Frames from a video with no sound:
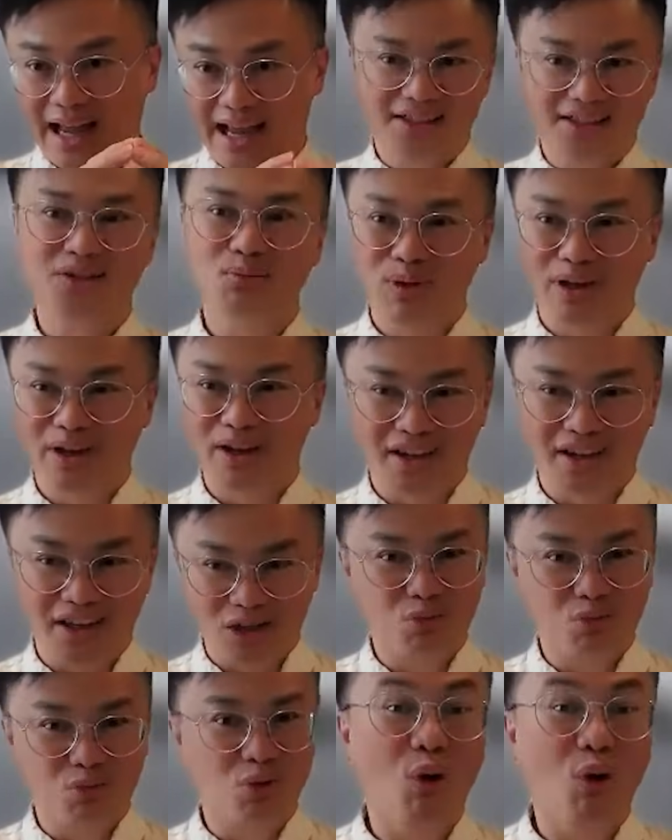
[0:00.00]
has to play a
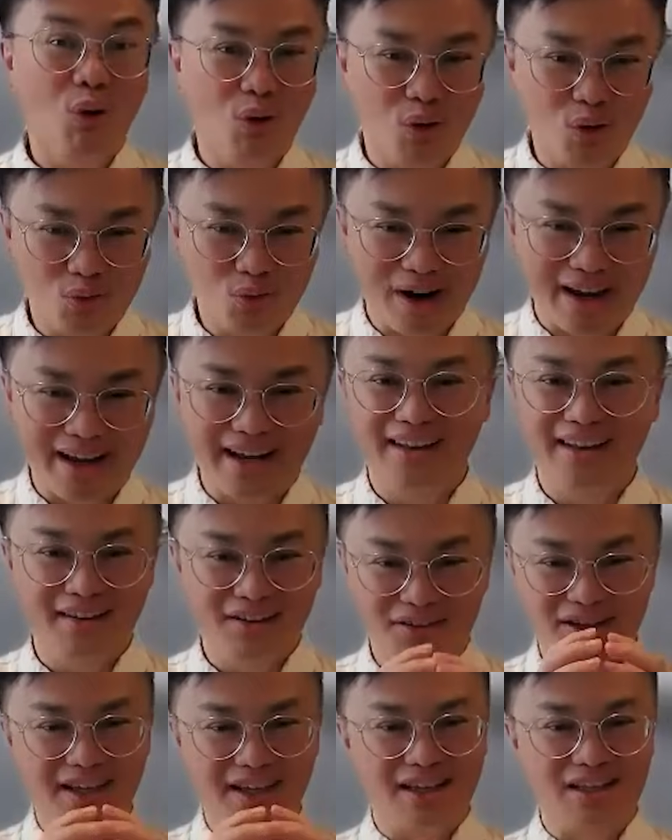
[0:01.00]
key role, right? And
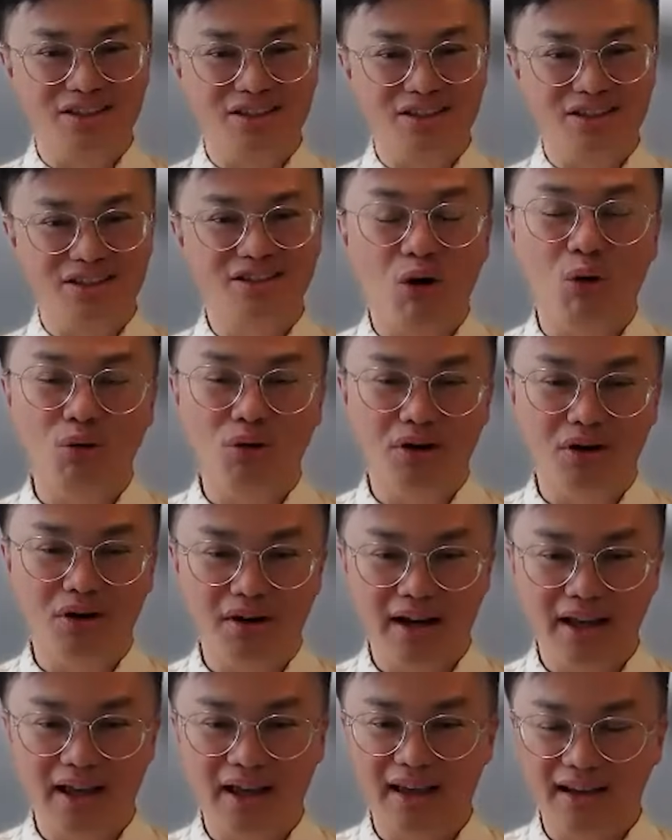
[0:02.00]
they're a key
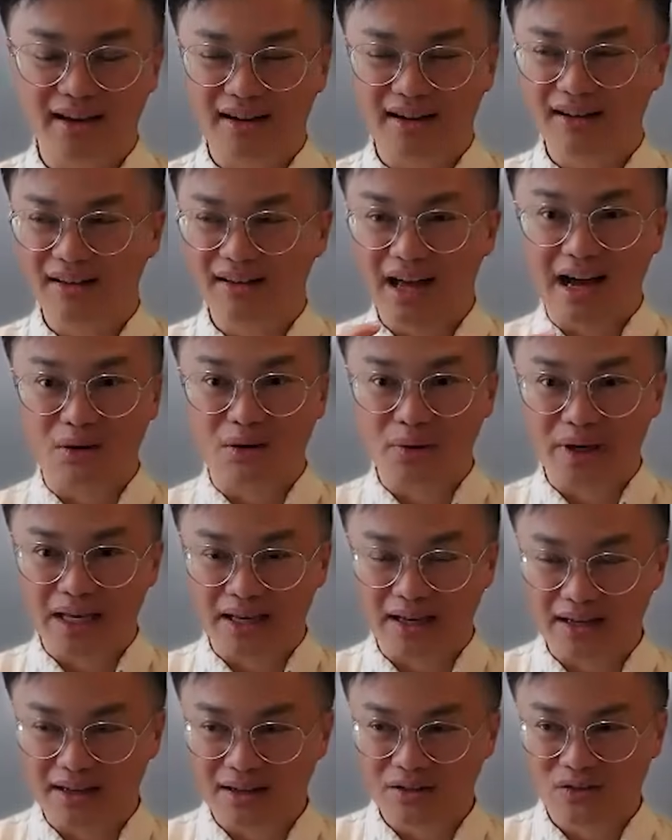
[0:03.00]
stakeholder in
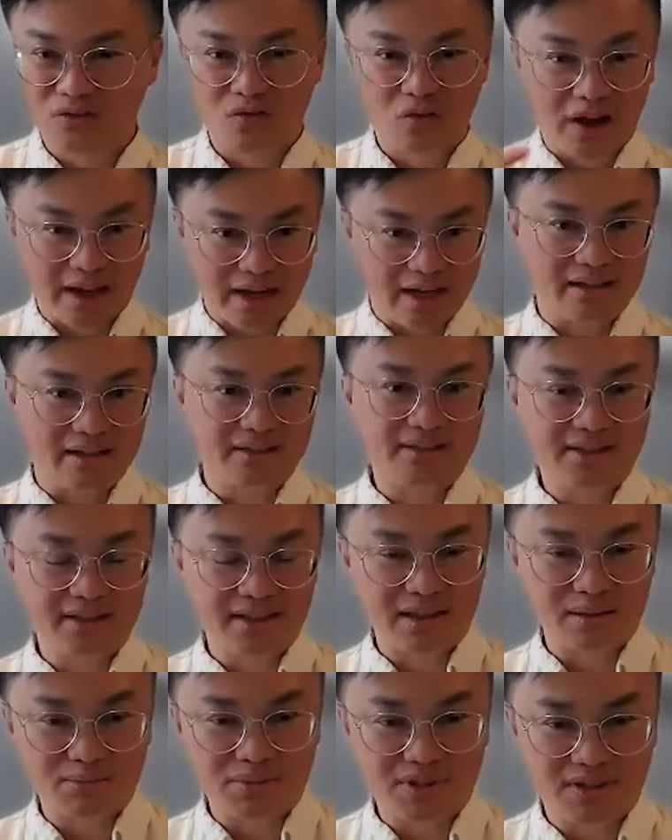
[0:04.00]
allowing finance
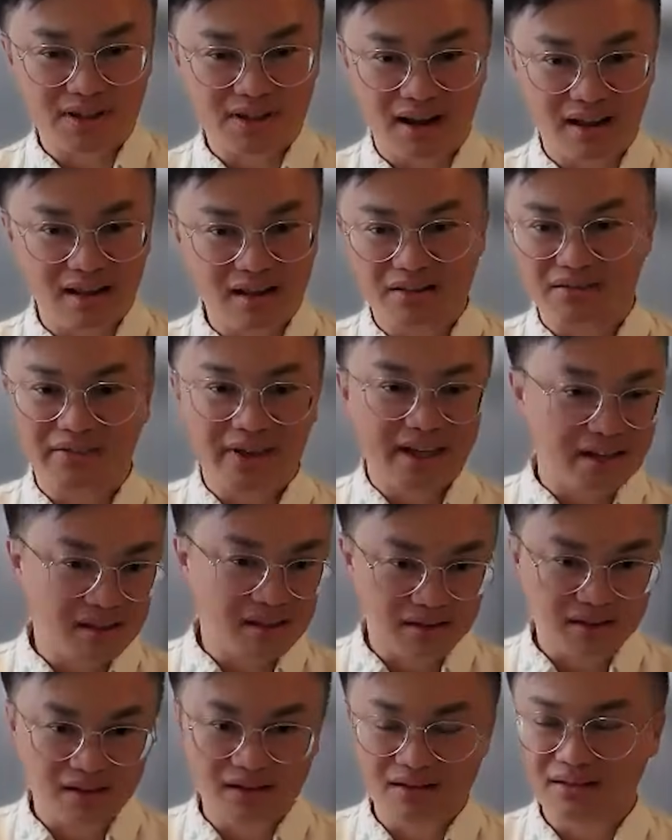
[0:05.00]
teams to
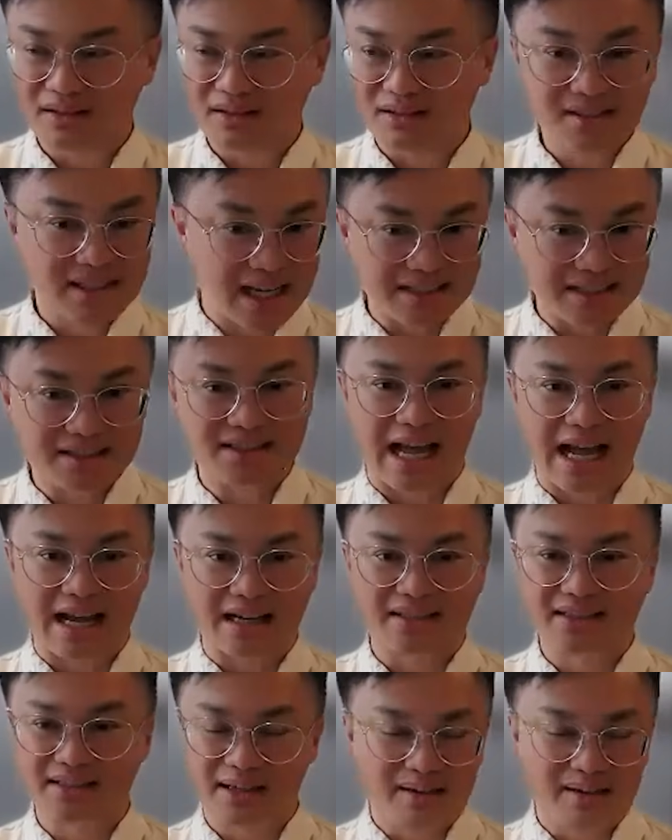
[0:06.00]
elevate their tech
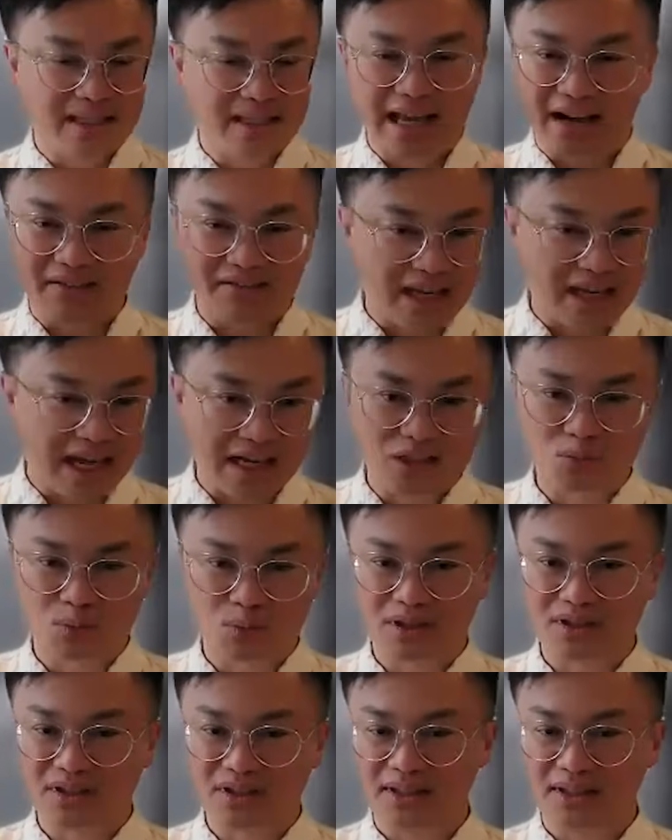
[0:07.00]
stack. Say they have the
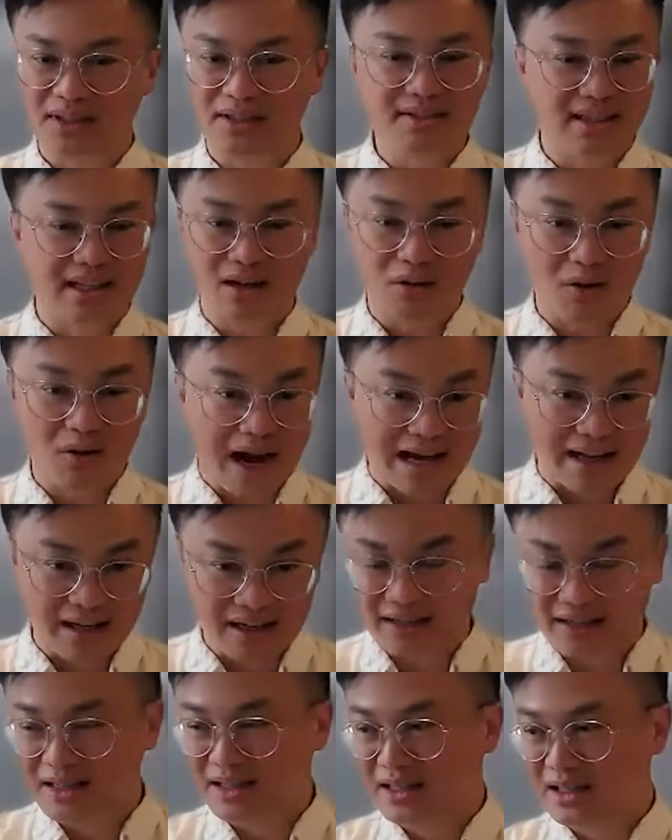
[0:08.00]
expertise, they know how
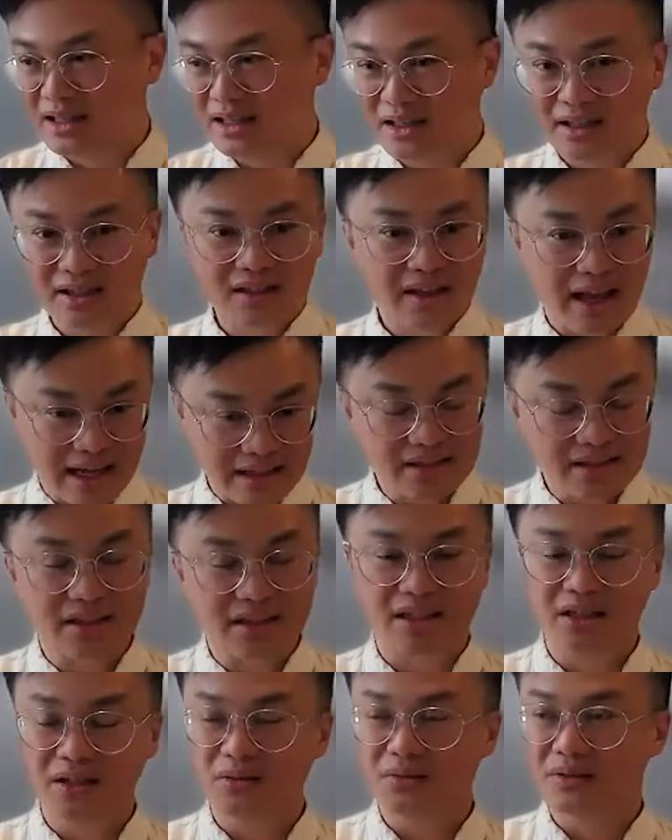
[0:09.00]
to
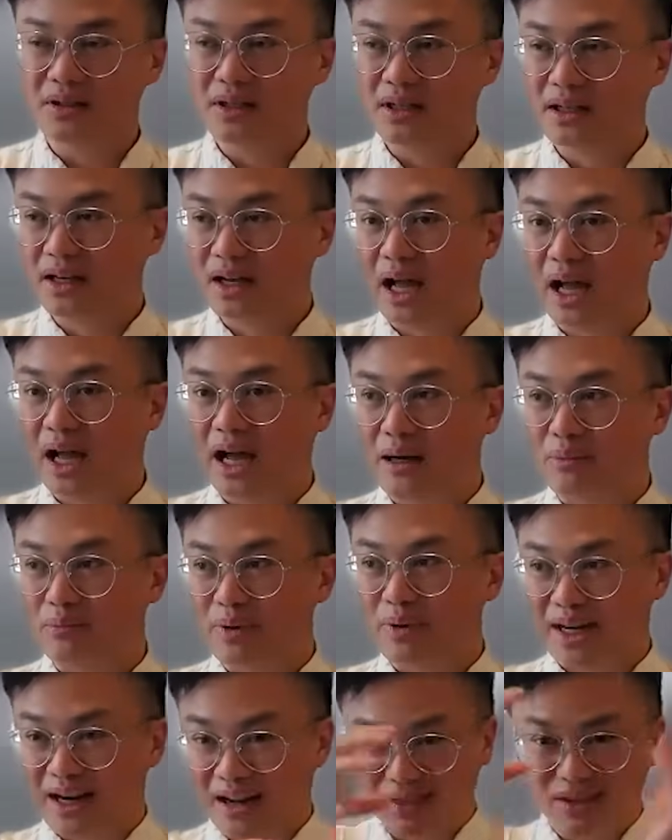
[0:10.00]
execute.
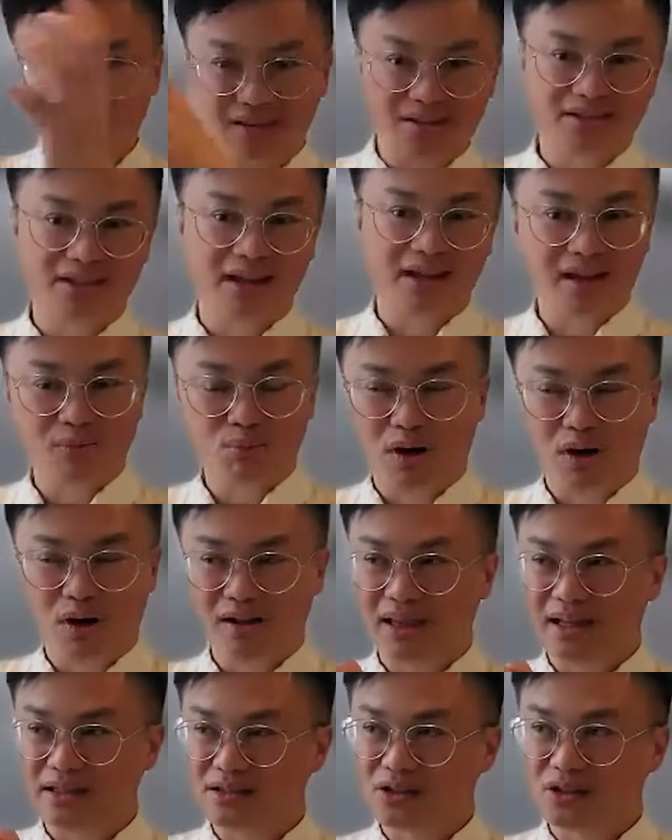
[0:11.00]
But I think the second
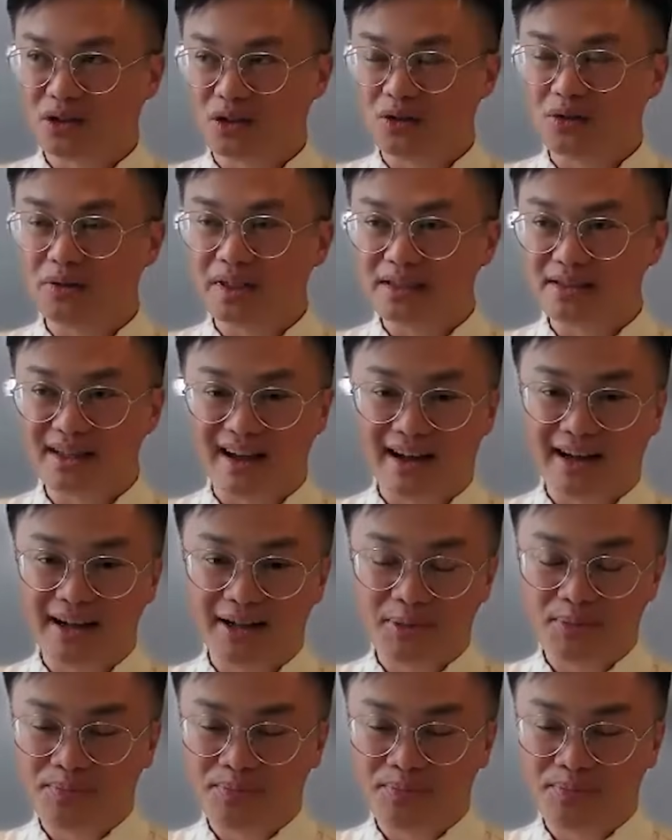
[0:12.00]
part that's true is